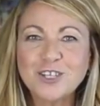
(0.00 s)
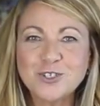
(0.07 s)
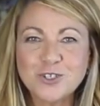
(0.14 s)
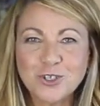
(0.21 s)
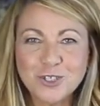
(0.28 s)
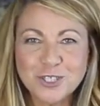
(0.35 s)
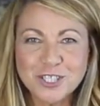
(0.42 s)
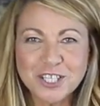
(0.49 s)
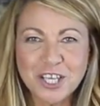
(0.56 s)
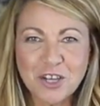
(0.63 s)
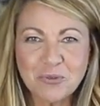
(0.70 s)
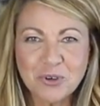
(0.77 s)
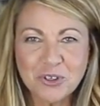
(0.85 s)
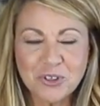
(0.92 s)
It started to
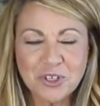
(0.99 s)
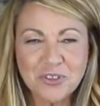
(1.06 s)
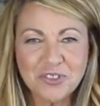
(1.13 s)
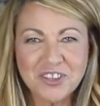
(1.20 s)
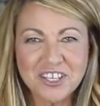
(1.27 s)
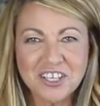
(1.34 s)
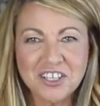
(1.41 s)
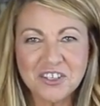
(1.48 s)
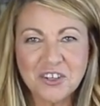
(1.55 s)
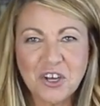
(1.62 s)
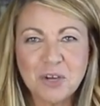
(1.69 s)
get really thin.